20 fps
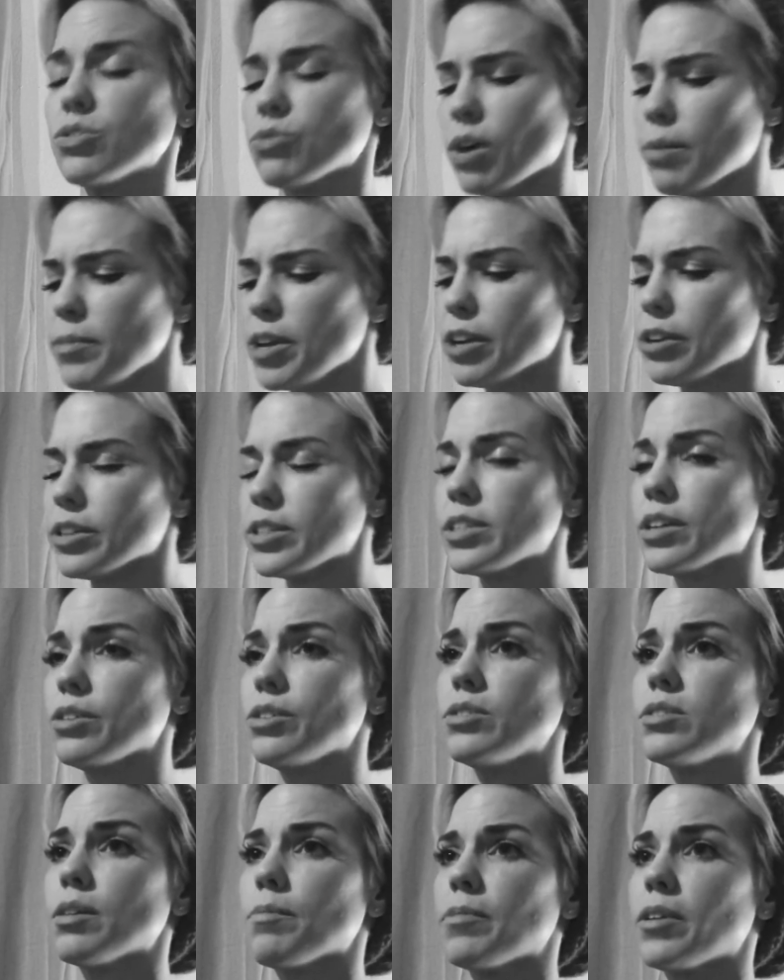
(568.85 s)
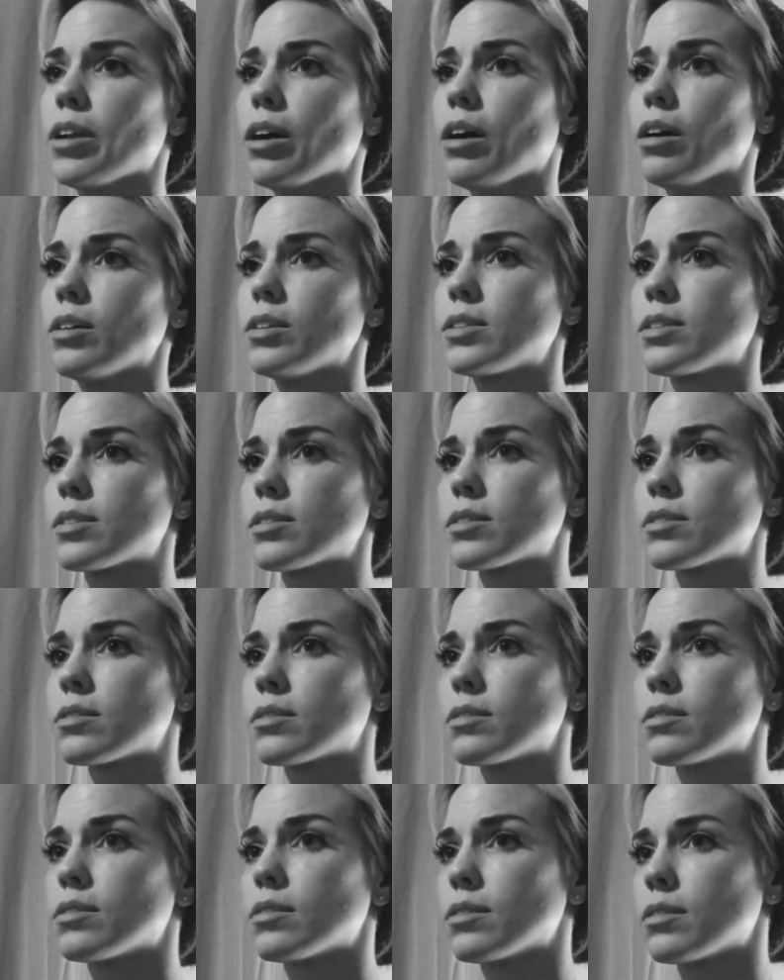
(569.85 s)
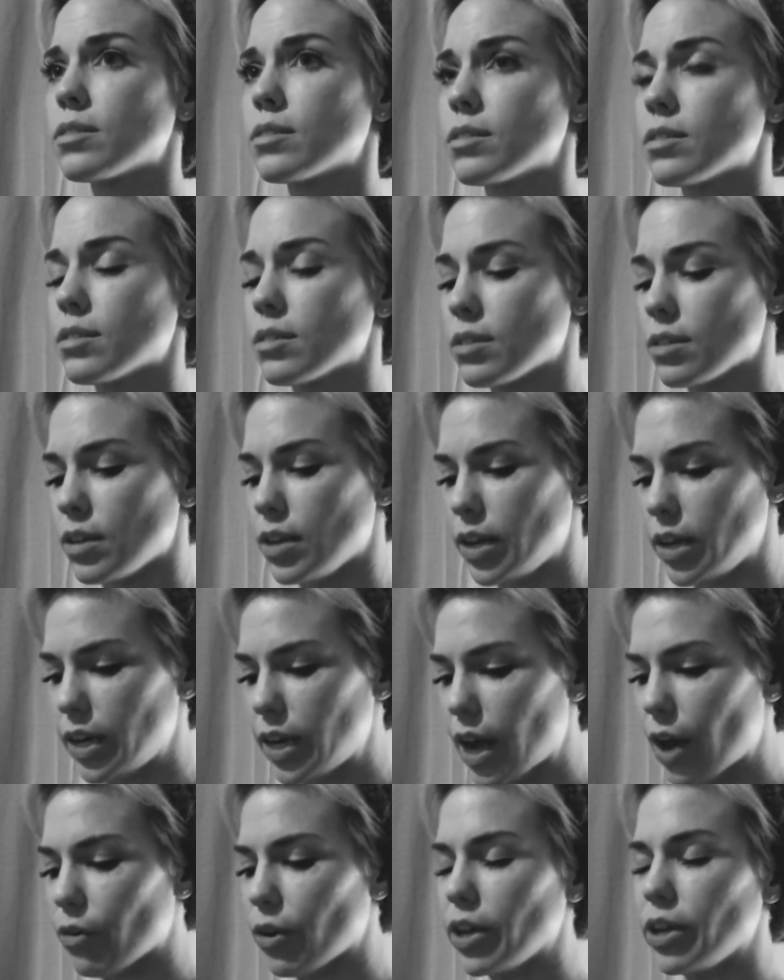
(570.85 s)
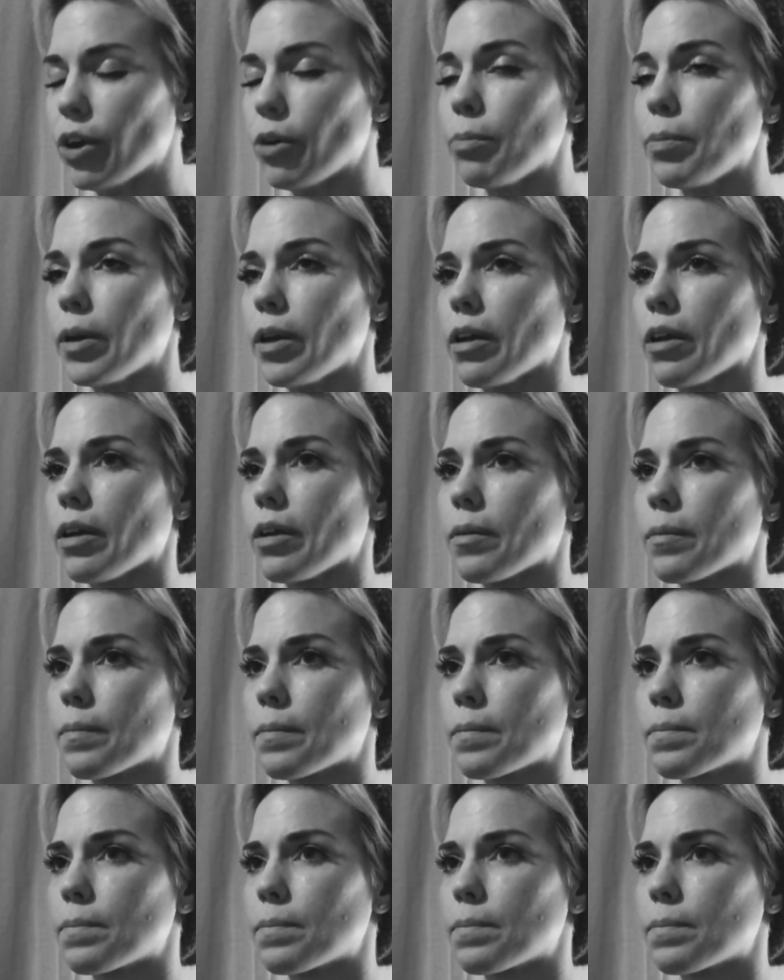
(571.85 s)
So I'm here to tell you something else. Now I know better.